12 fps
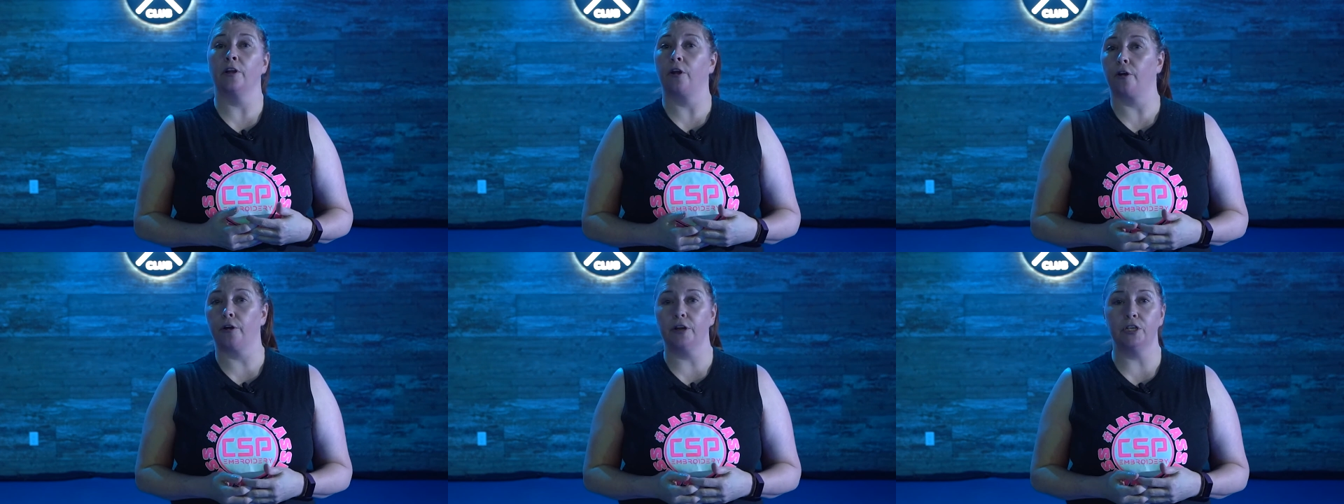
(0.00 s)

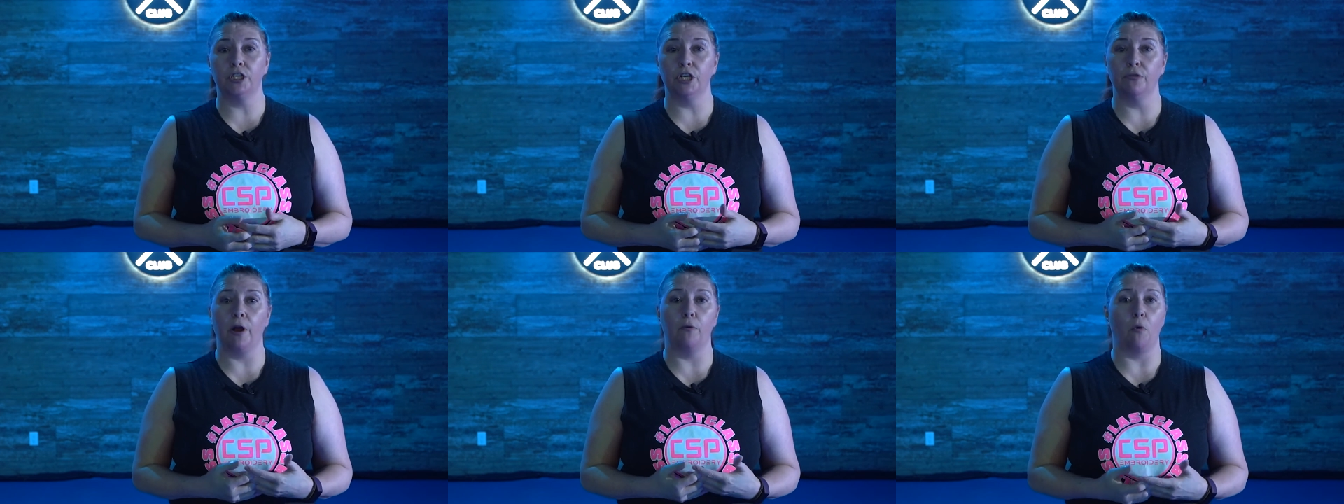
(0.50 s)
encourage
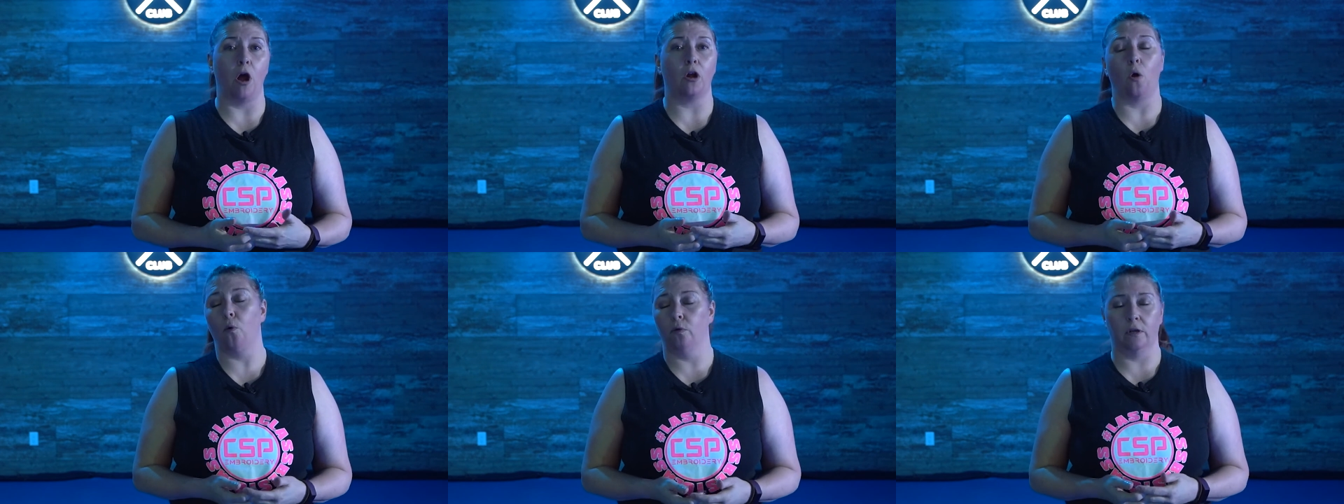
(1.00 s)
you and
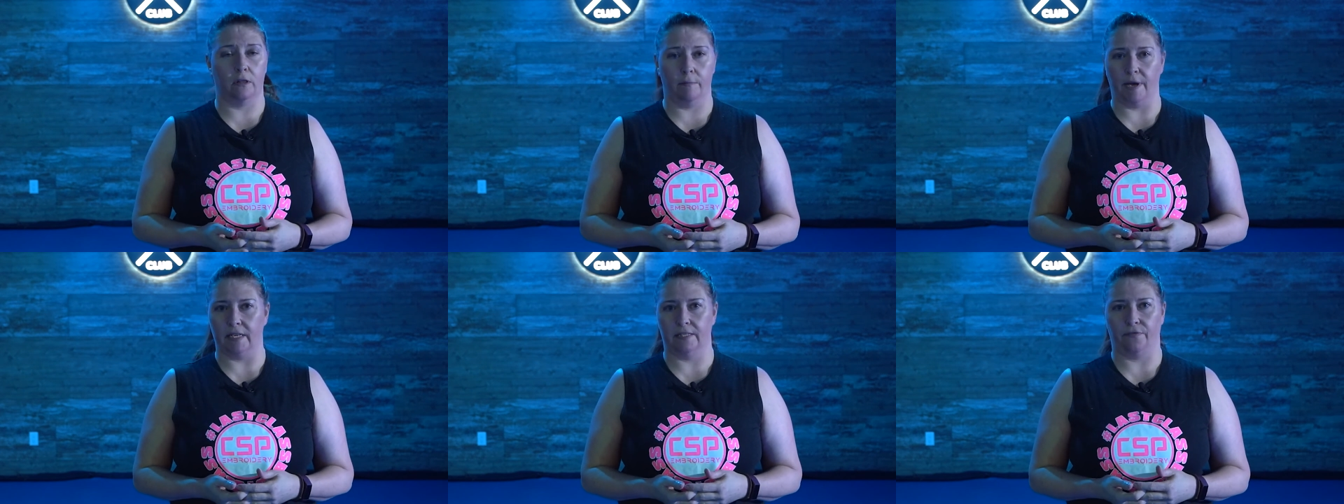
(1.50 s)
want only the
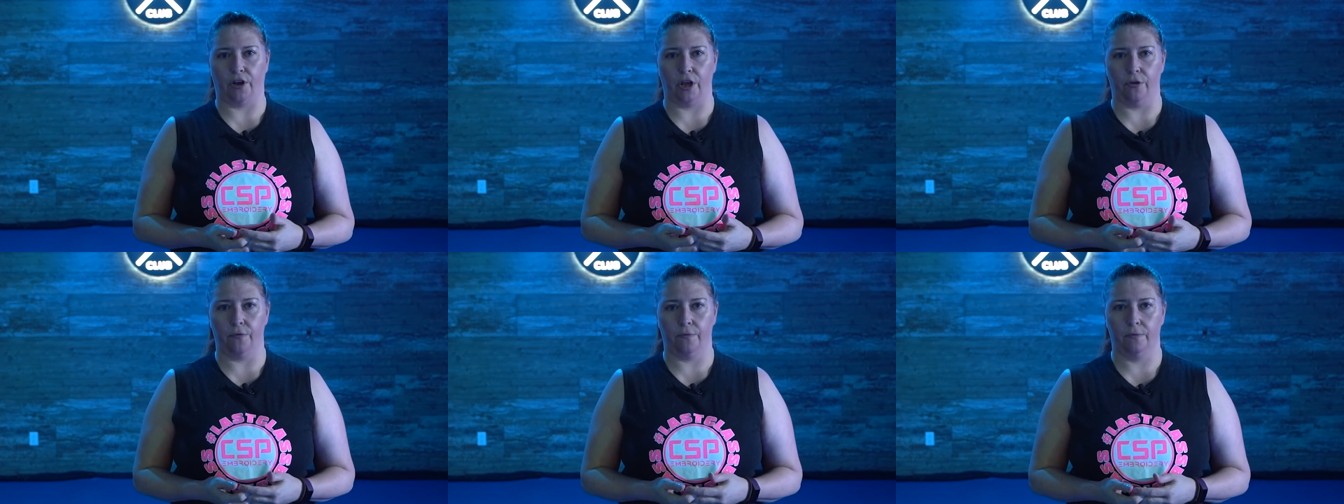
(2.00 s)
best for
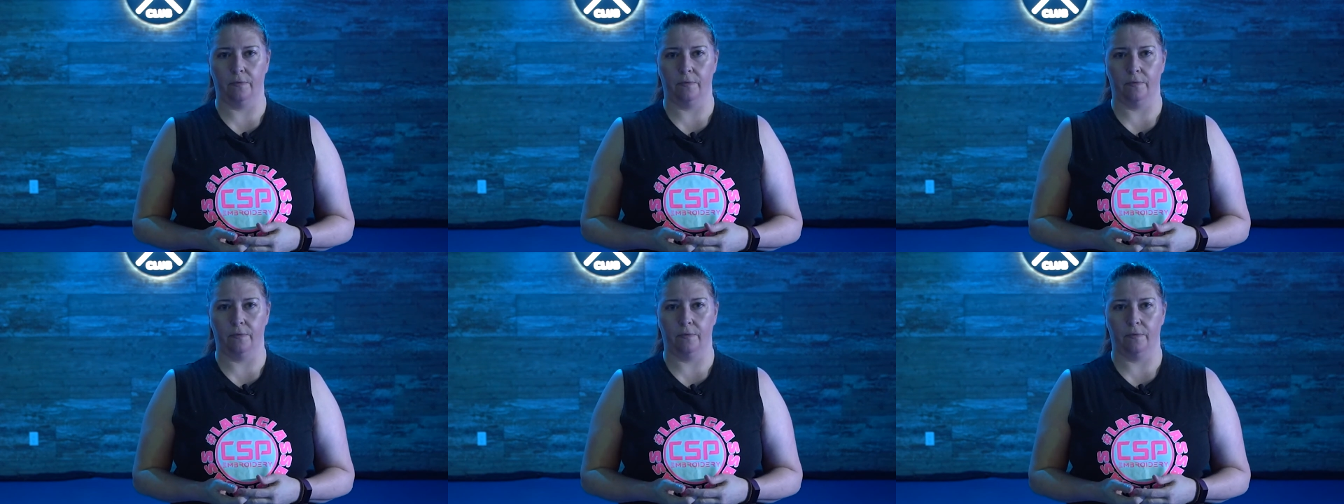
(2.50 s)
you.